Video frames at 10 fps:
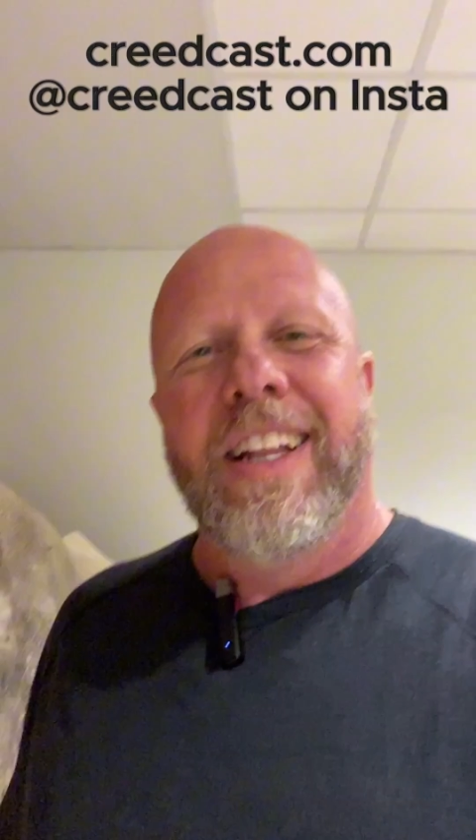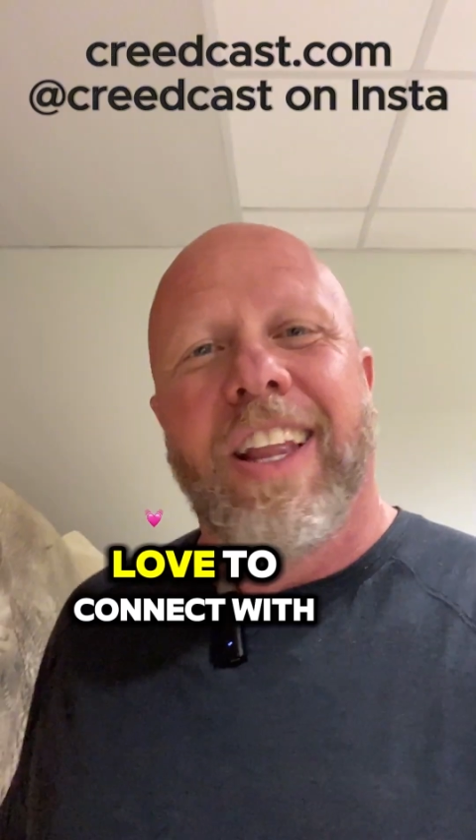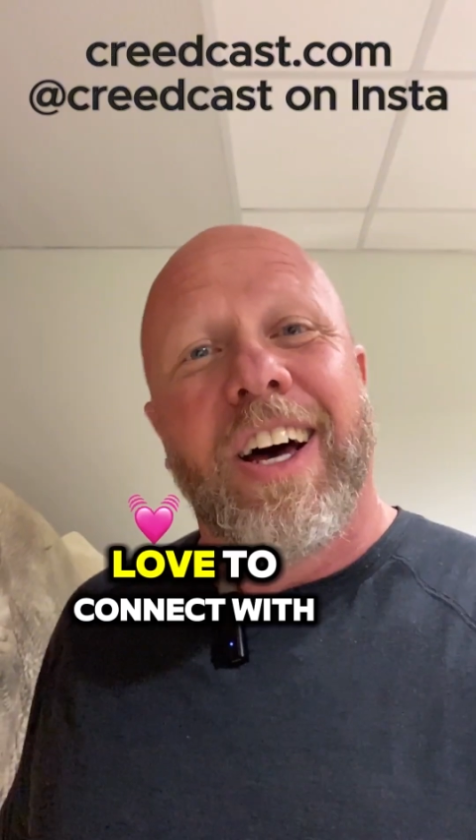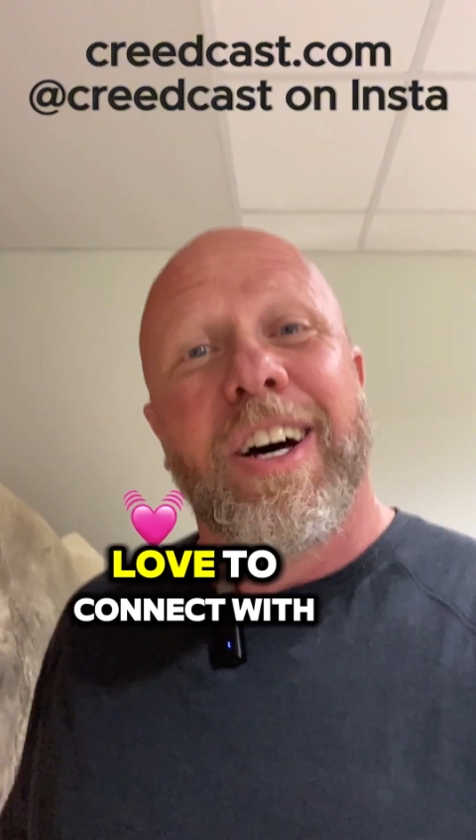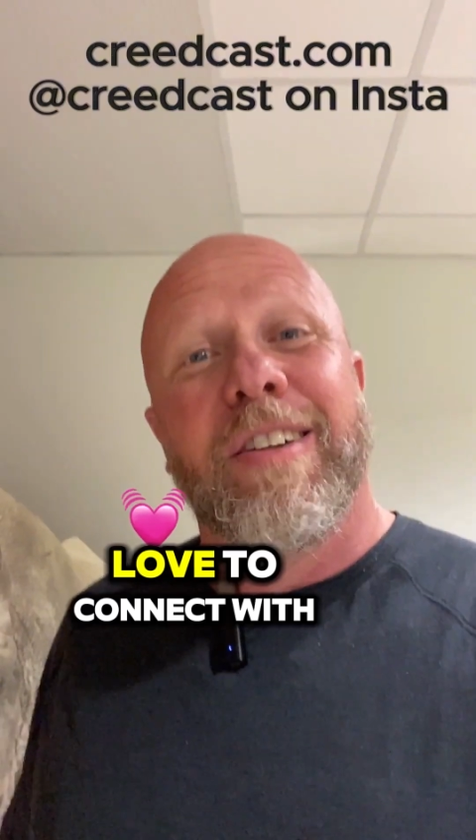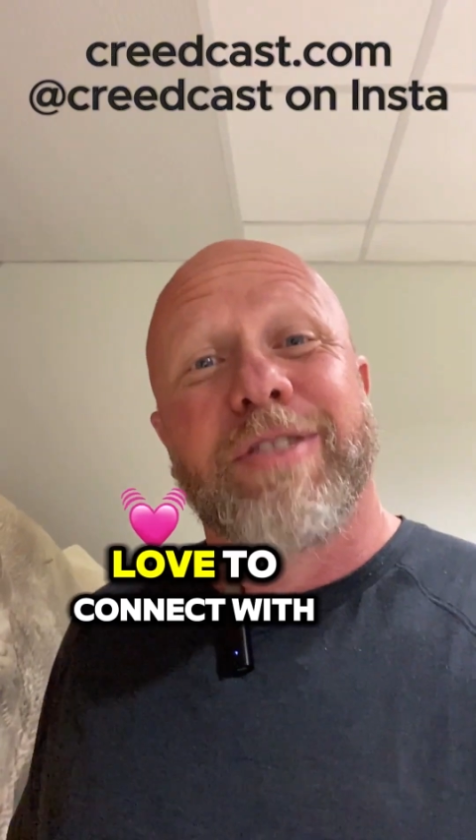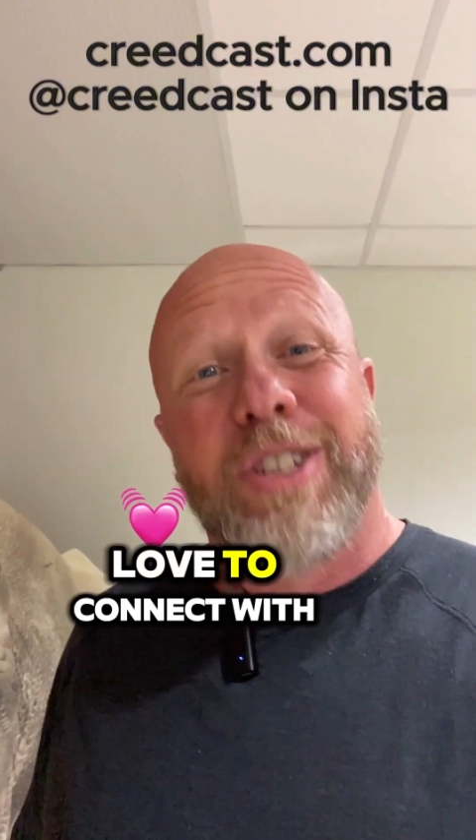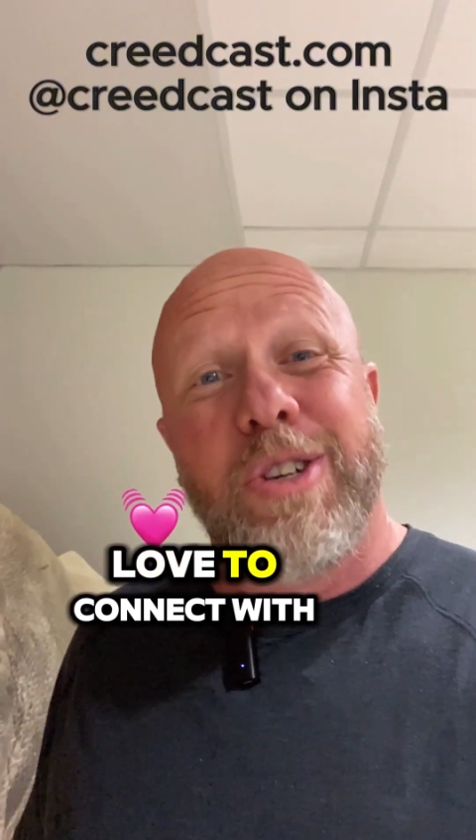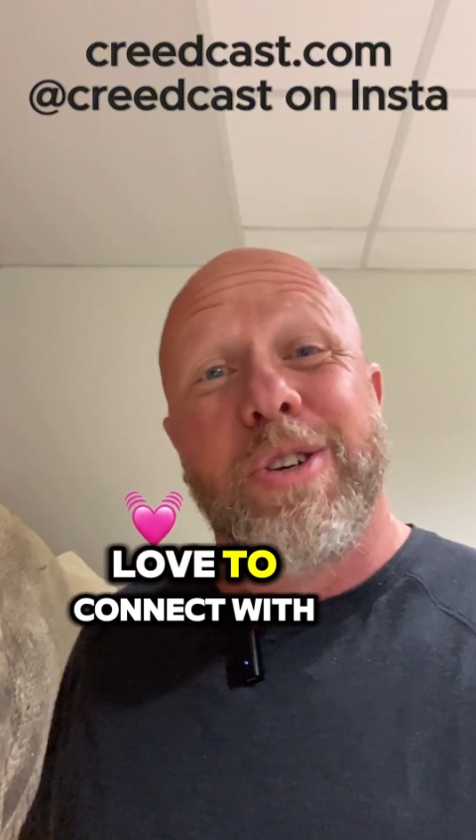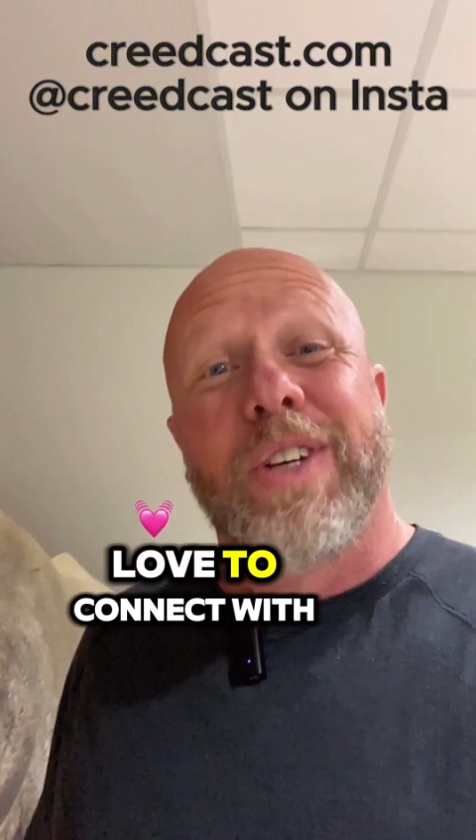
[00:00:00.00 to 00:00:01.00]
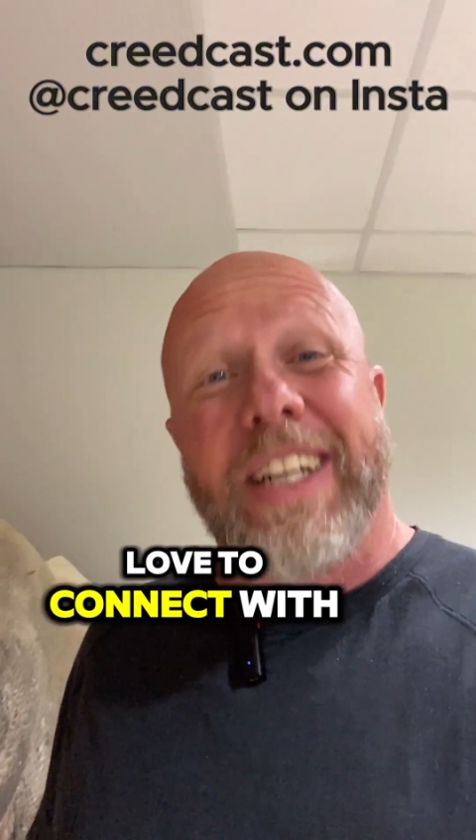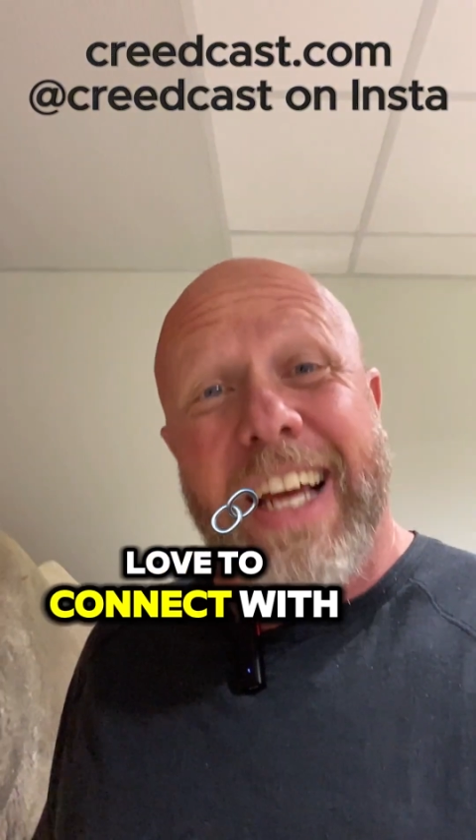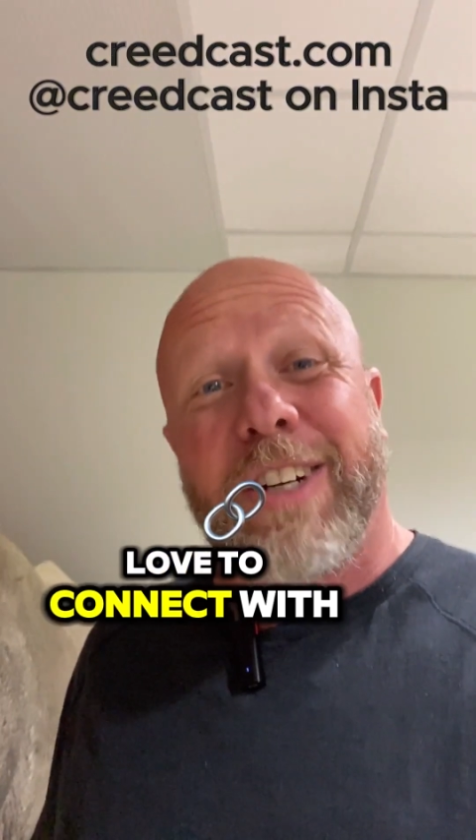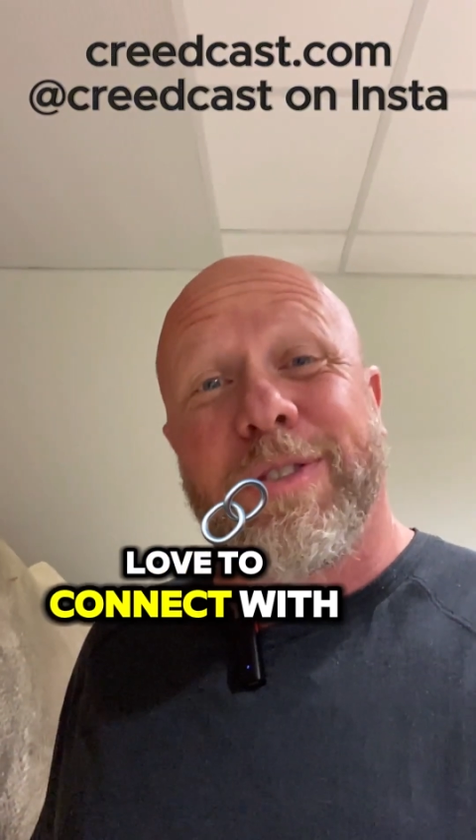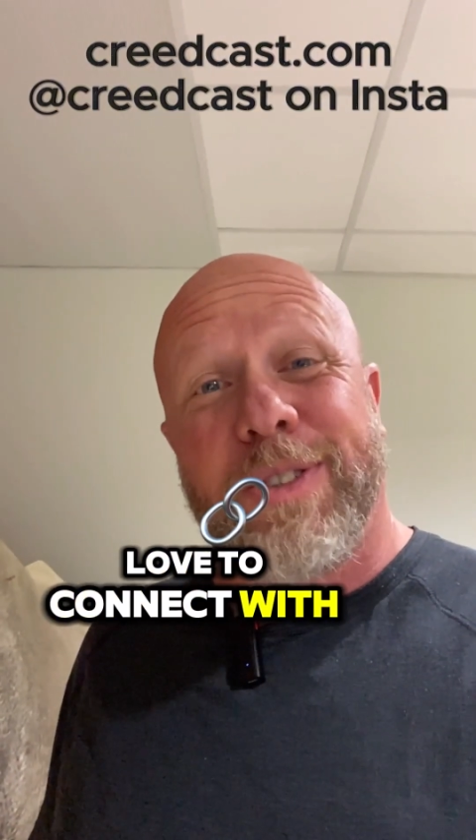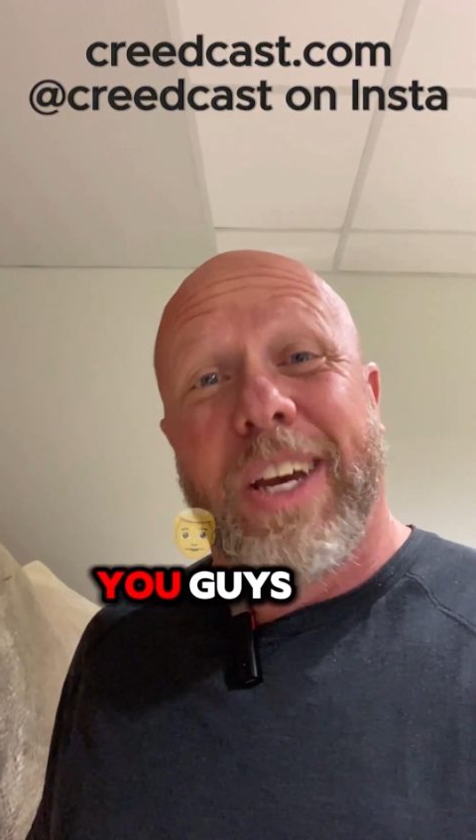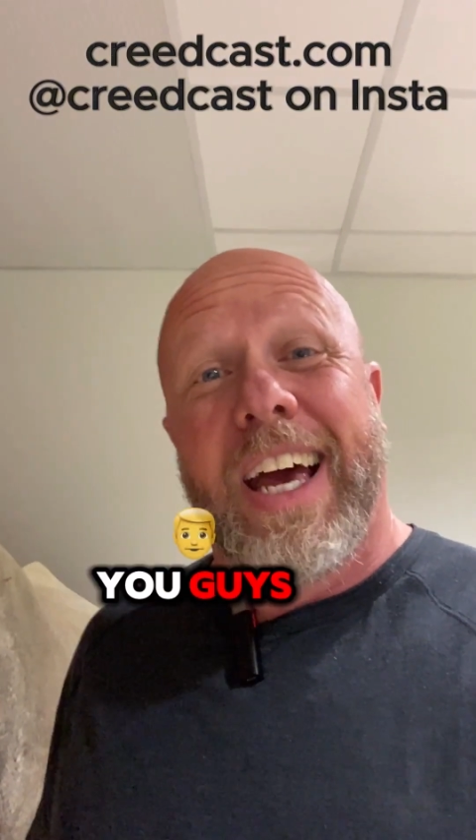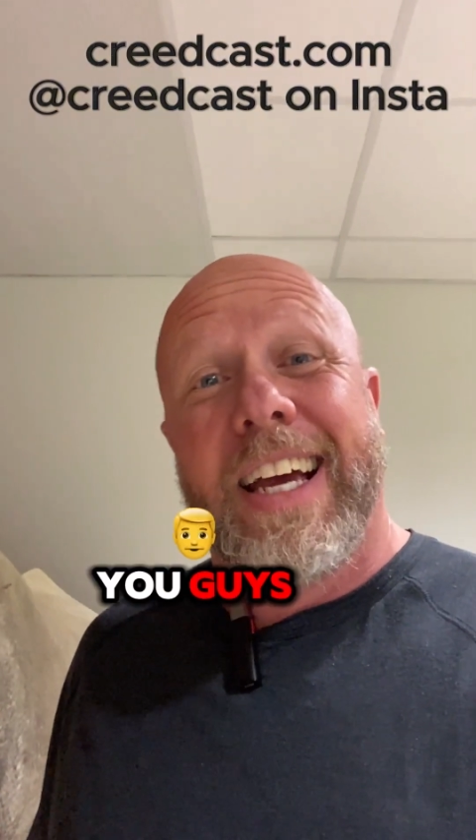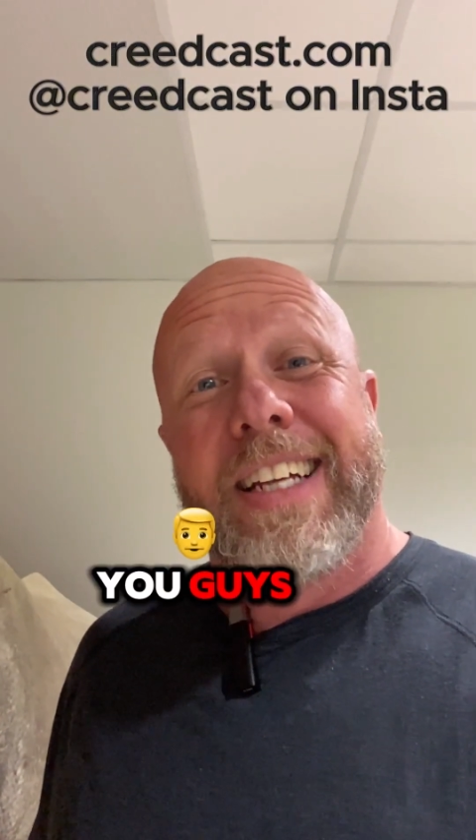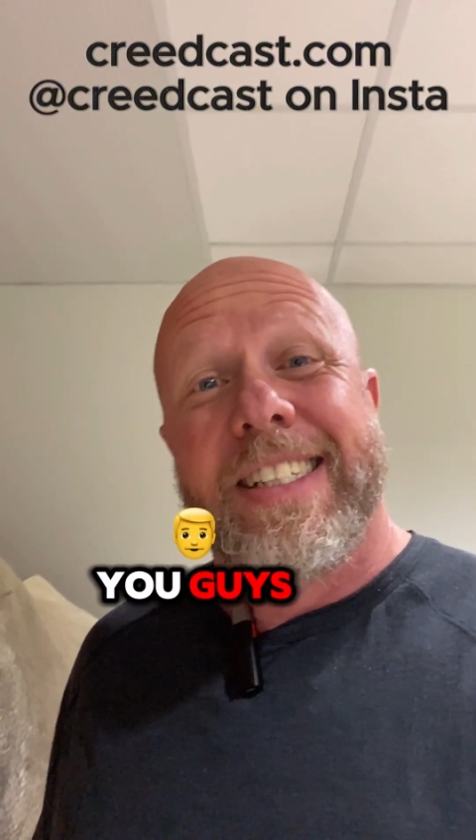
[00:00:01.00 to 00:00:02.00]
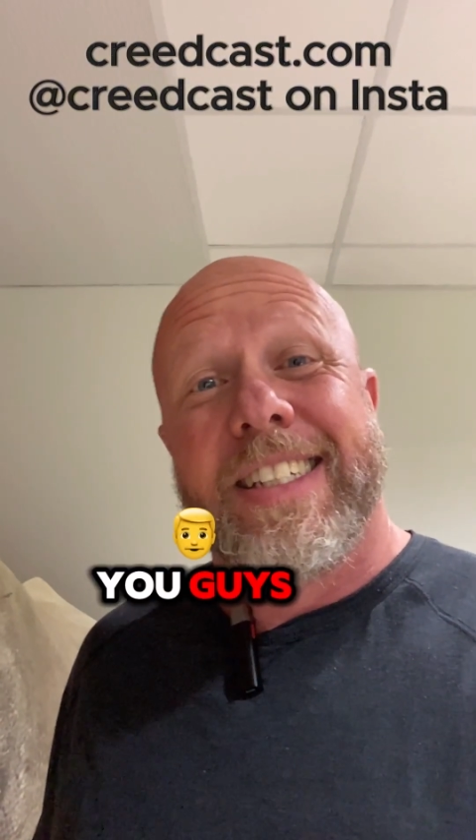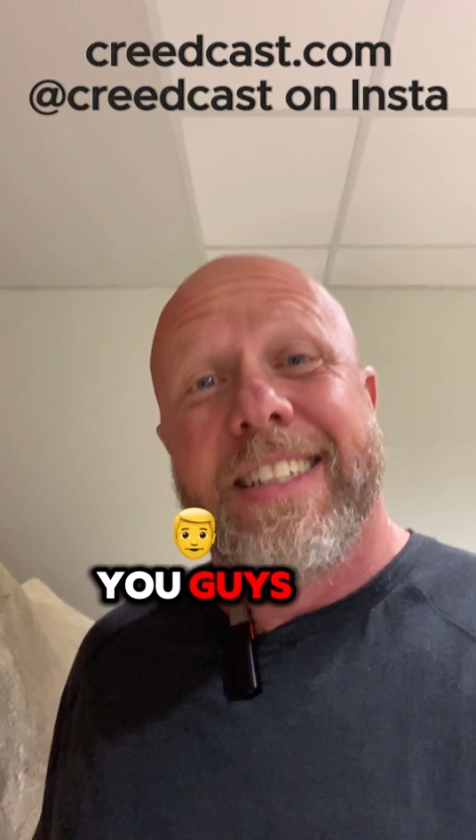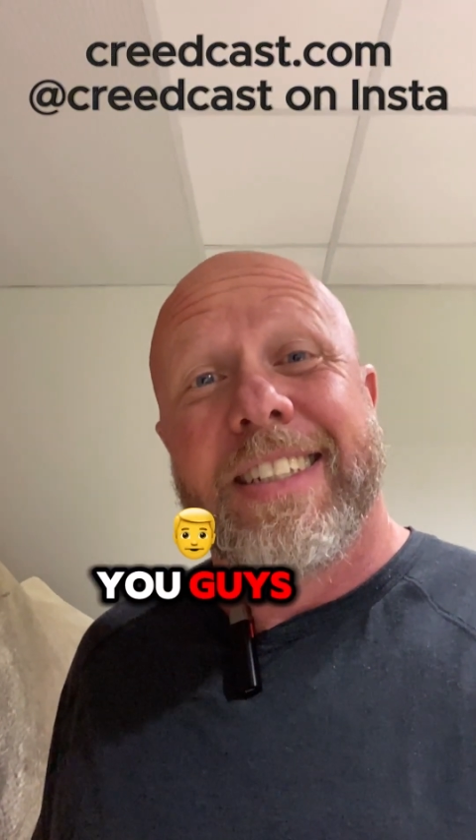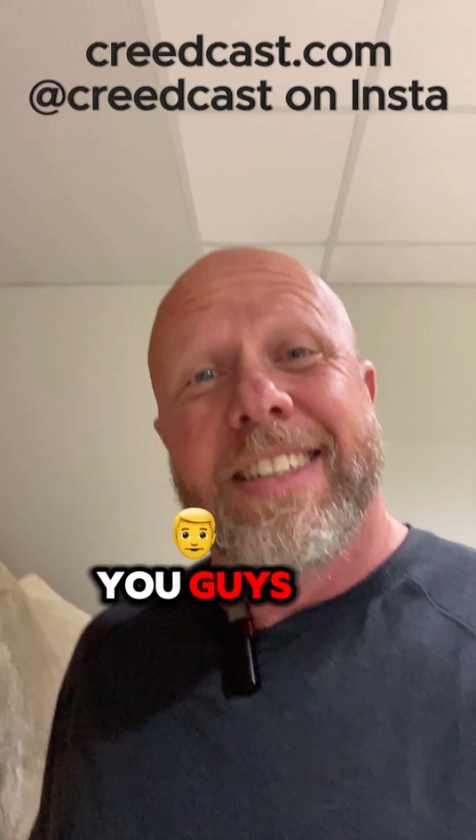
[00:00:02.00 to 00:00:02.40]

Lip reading: Love to connect with you guys.